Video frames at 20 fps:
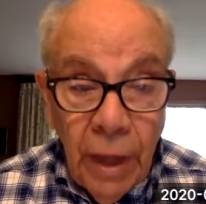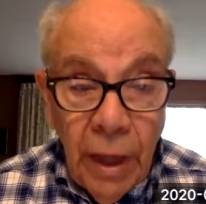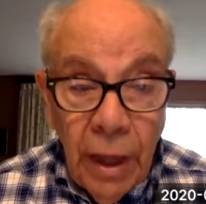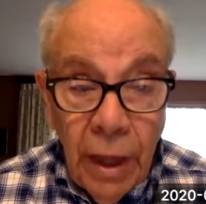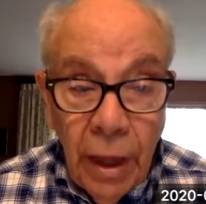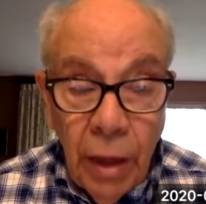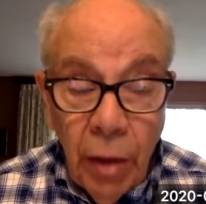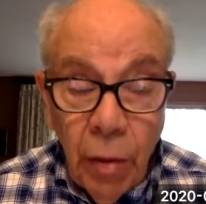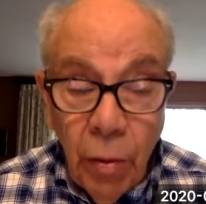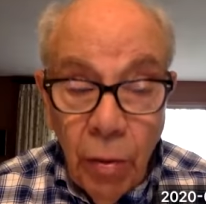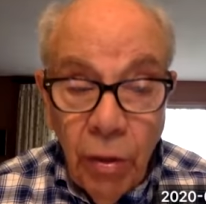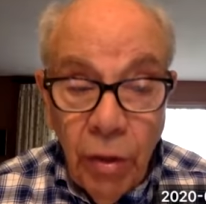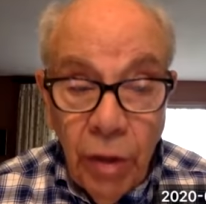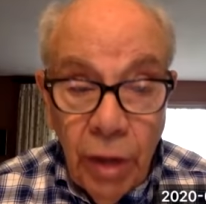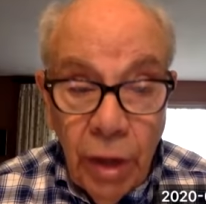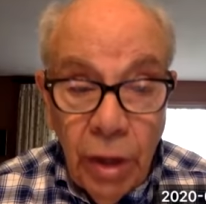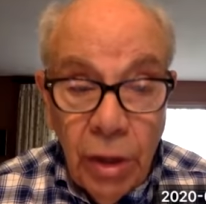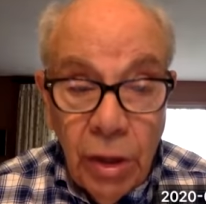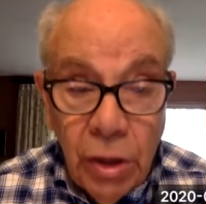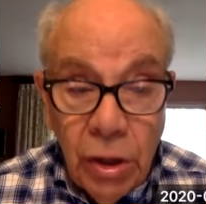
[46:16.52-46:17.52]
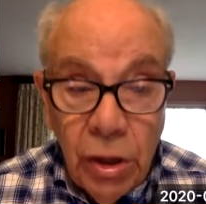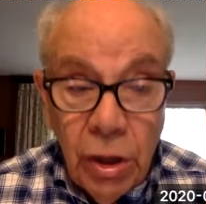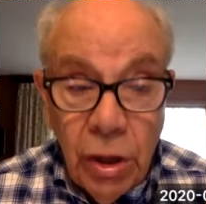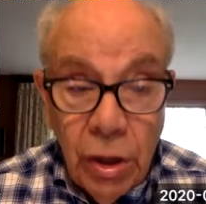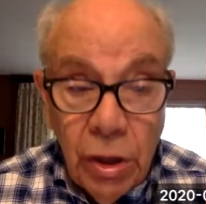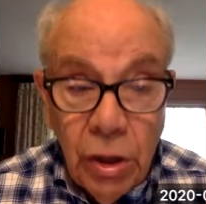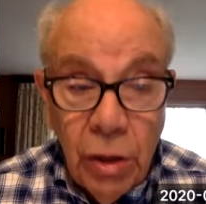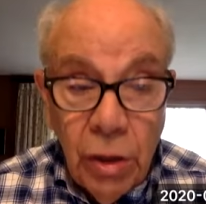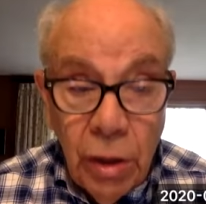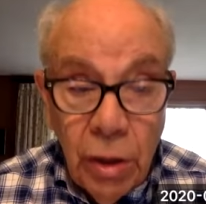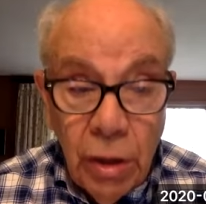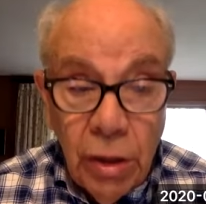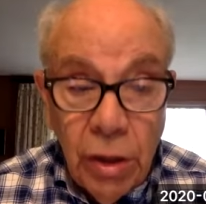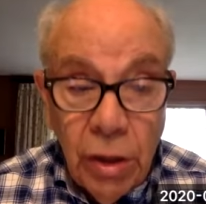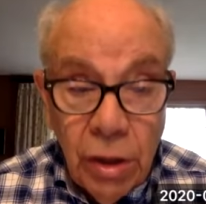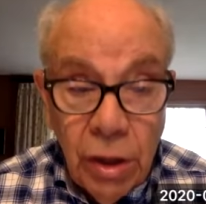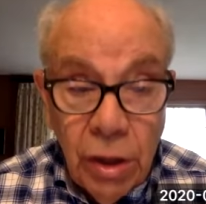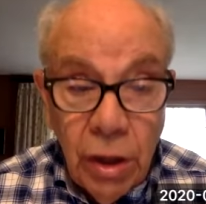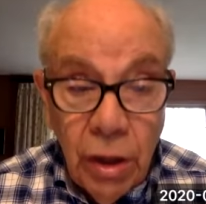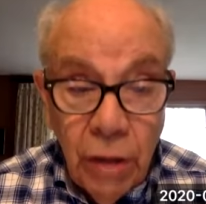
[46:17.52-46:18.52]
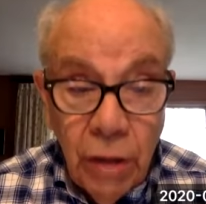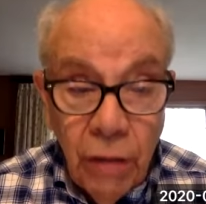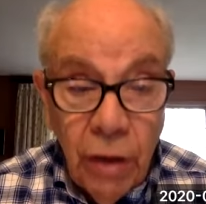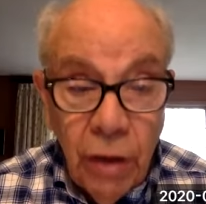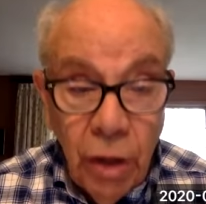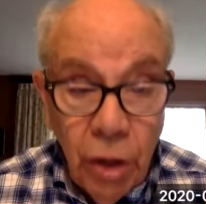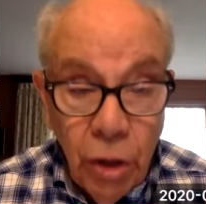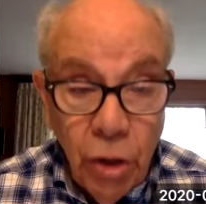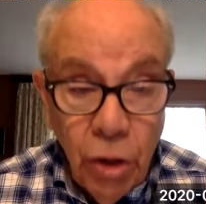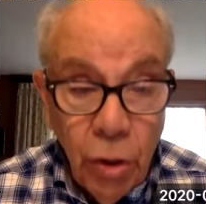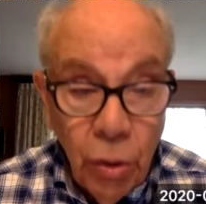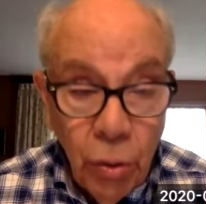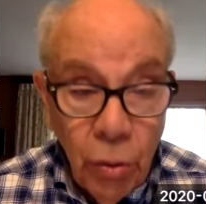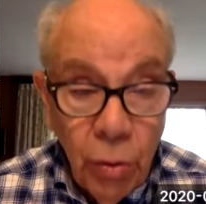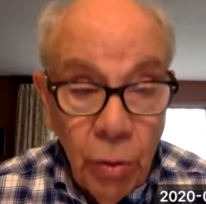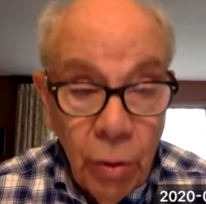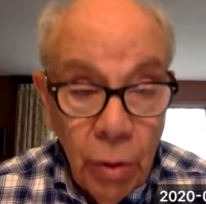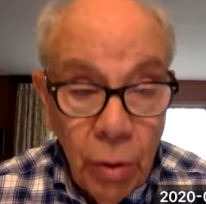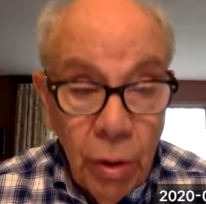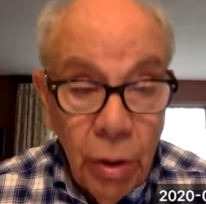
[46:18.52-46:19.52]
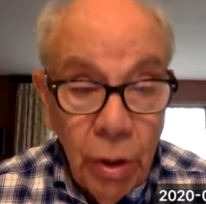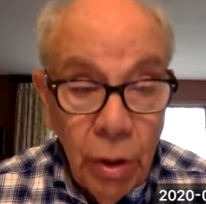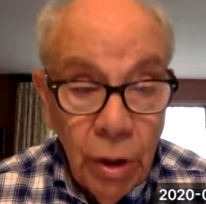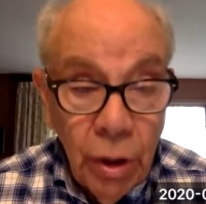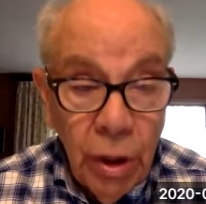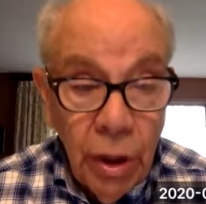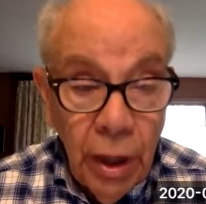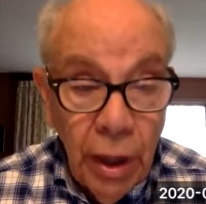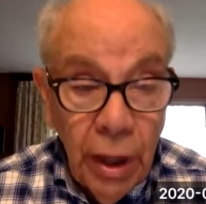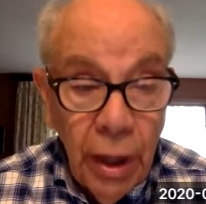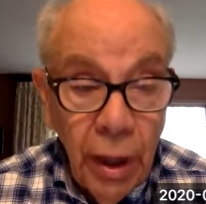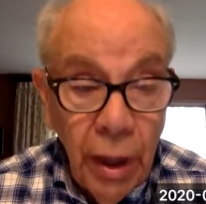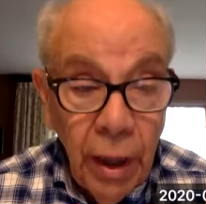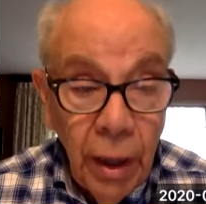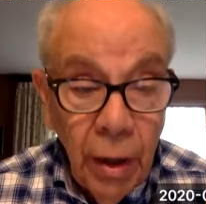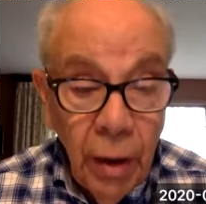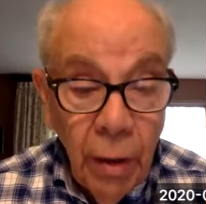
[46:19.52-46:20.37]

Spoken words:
I don't think it's a significant issue today.